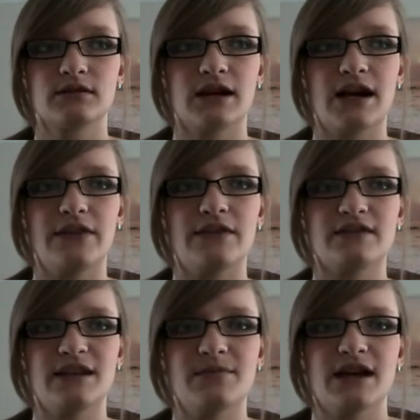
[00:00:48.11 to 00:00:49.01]
at the
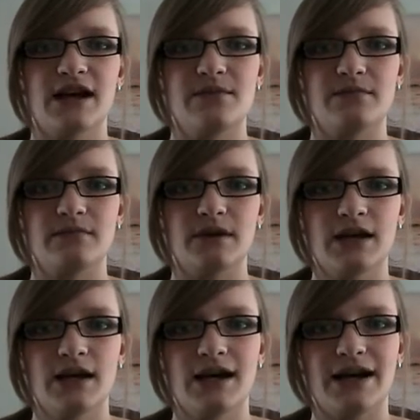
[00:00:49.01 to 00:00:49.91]
same time
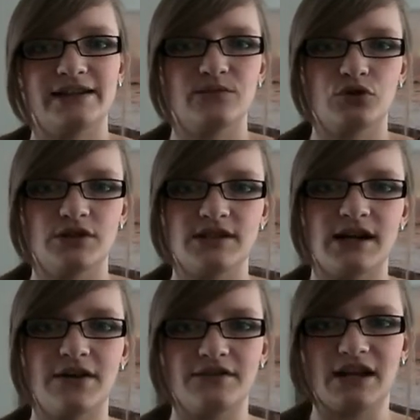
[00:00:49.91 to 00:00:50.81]
I didn't want to
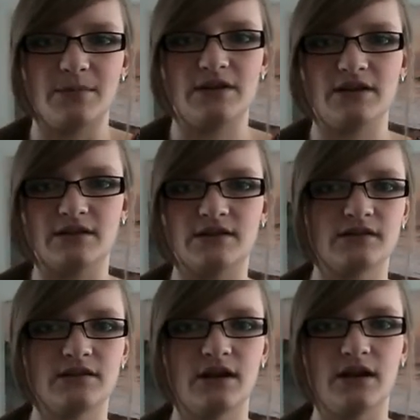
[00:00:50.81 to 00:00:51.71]
have diabetes.
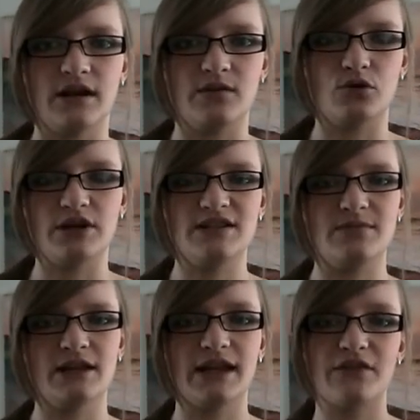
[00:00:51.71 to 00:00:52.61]
I wanted to
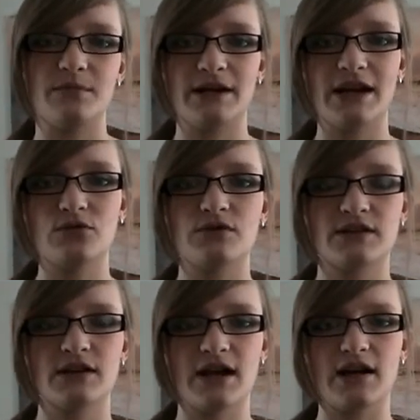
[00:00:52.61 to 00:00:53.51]
be like everybody
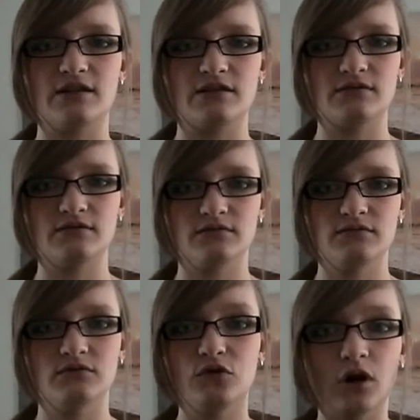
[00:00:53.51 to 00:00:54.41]
else and
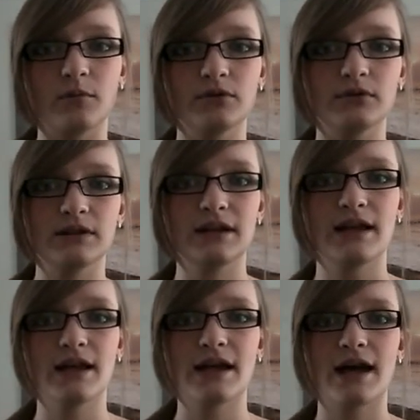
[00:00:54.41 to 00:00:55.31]
normal,
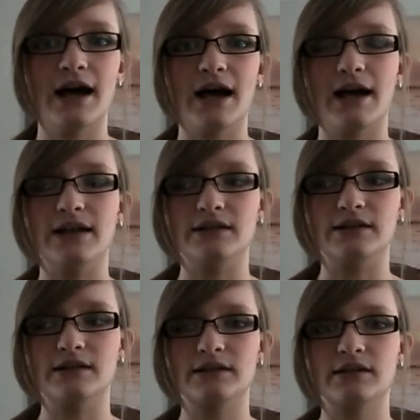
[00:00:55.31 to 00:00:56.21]

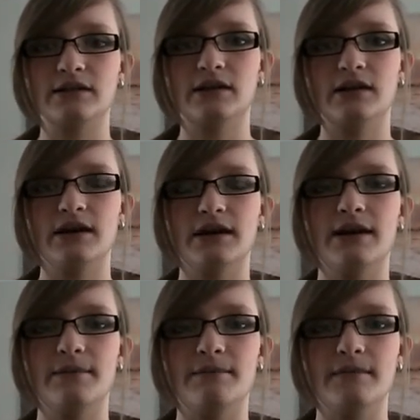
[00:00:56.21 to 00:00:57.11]
and
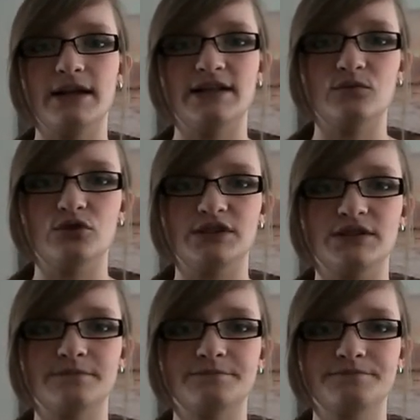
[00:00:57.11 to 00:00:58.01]
I didn't want it.